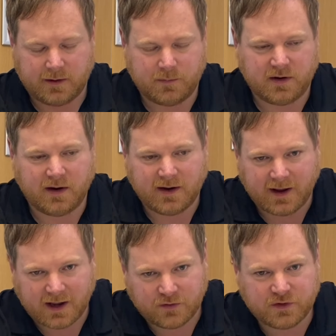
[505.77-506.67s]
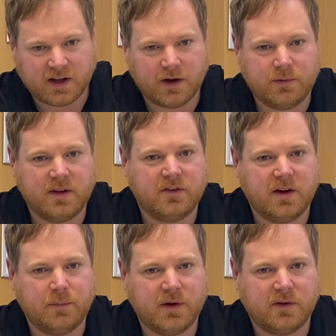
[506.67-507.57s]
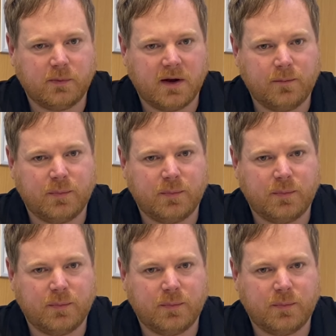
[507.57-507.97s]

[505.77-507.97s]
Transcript: You don't have to go with the cheapest one,